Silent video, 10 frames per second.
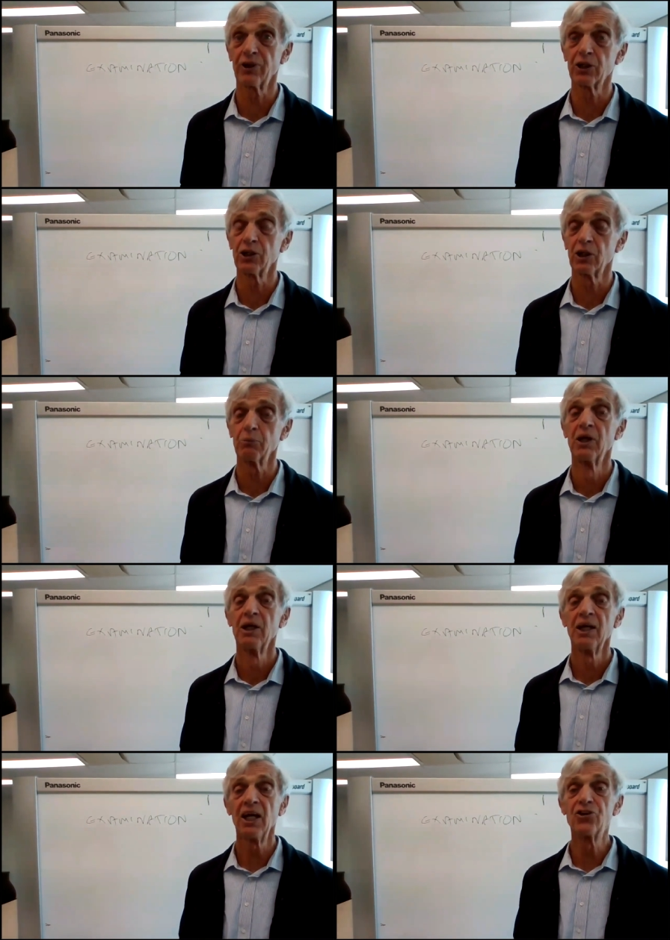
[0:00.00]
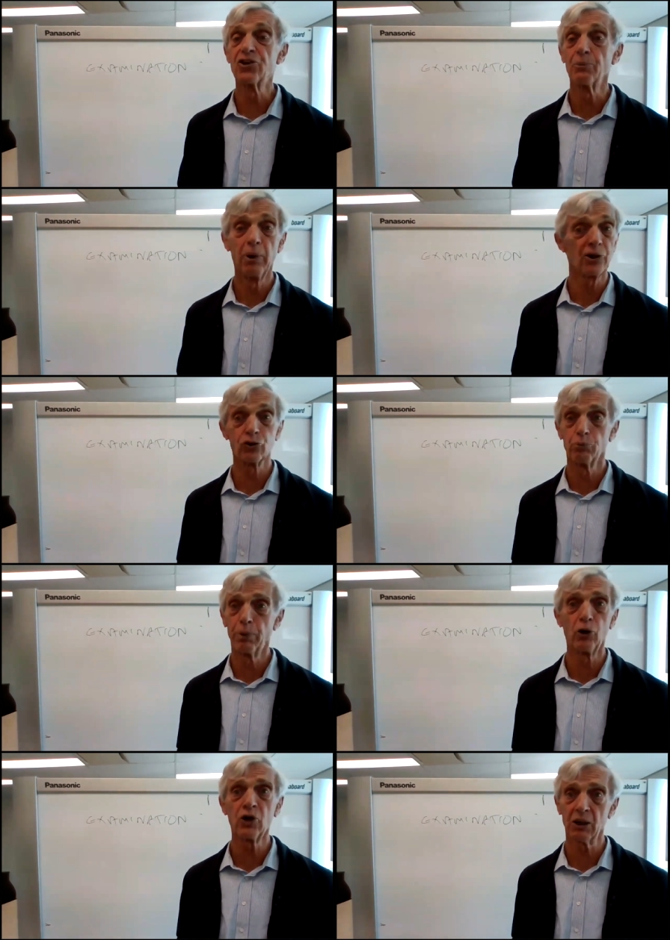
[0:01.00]
that's affecting them. Is the
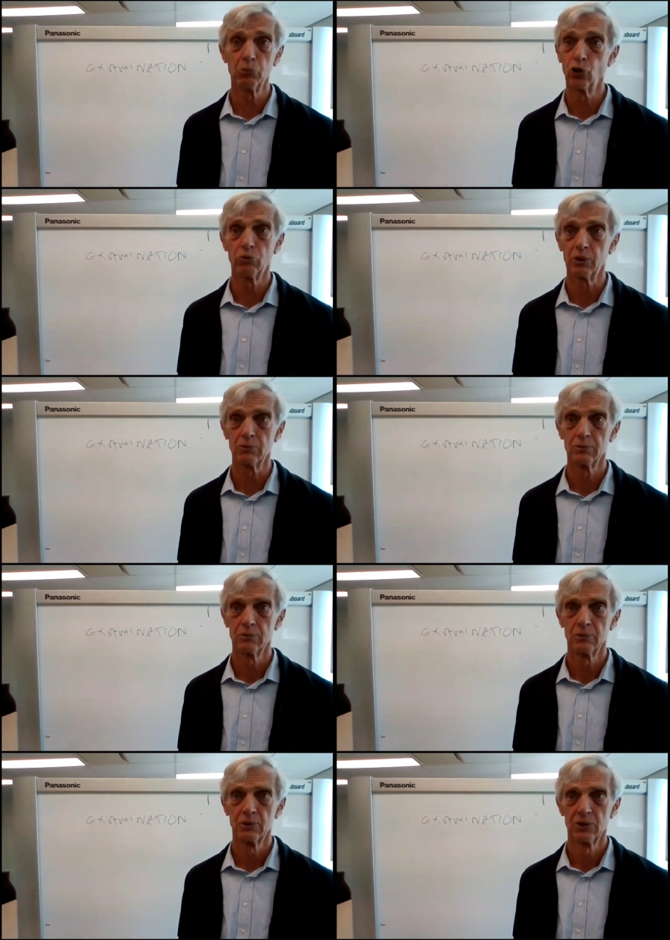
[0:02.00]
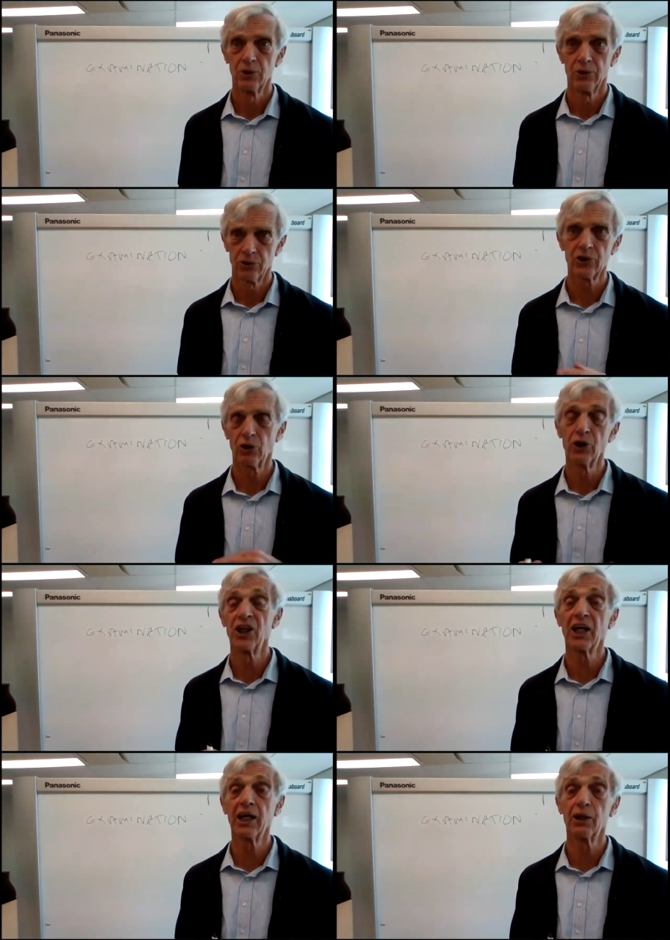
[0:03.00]
muscle bulk abnormal?
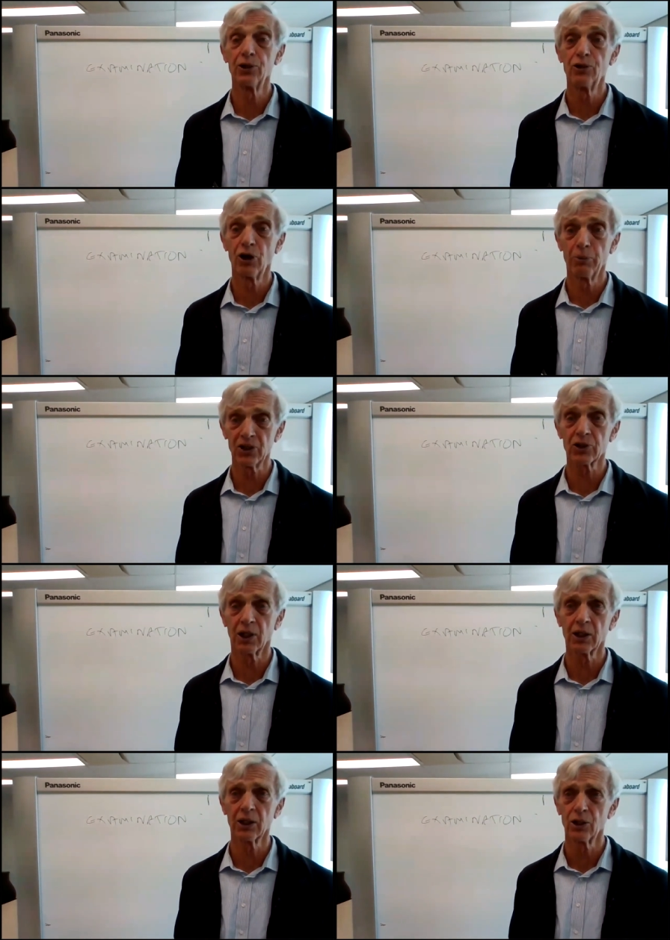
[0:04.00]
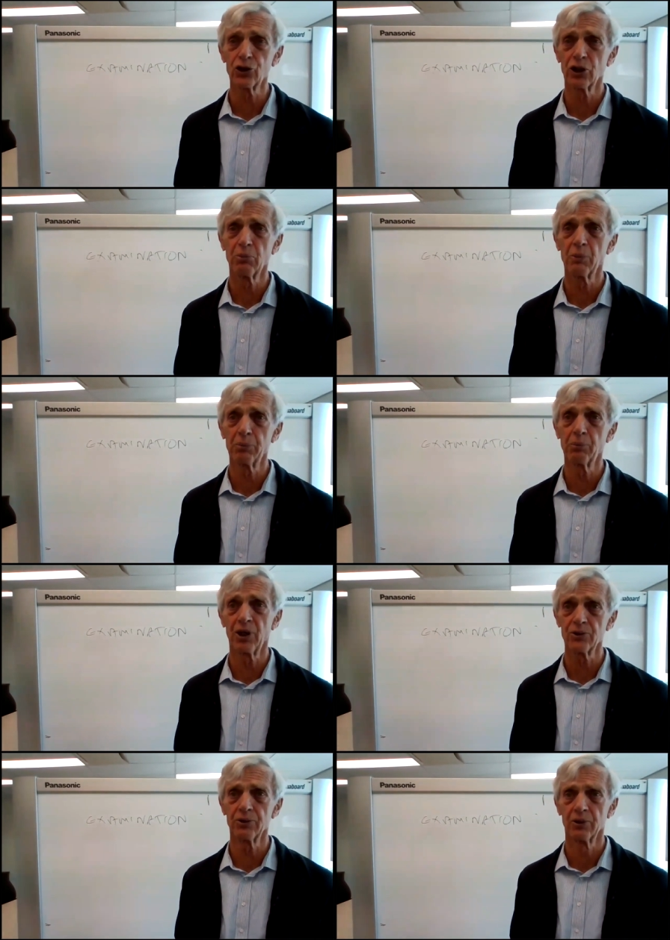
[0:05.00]
And again, a neuromuscular condition
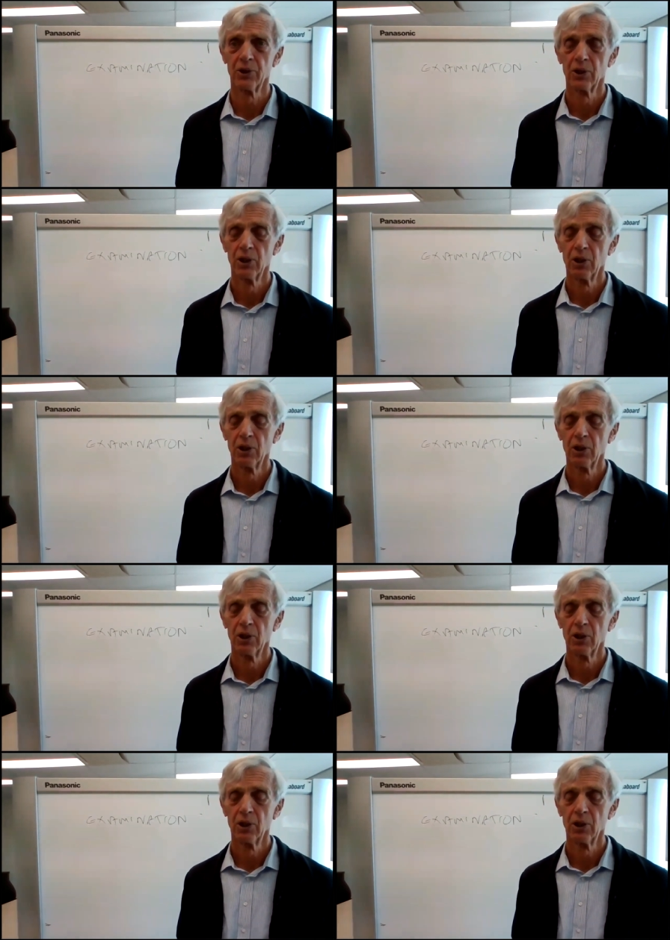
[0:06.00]
might be present